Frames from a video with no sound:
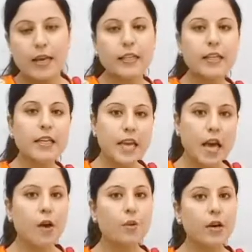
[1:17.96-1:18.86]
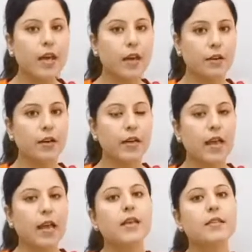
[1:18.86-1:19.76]
The noun here
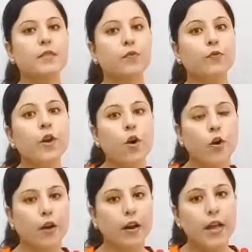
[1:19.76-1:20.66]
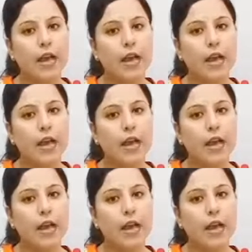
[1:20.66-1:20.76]
is flour,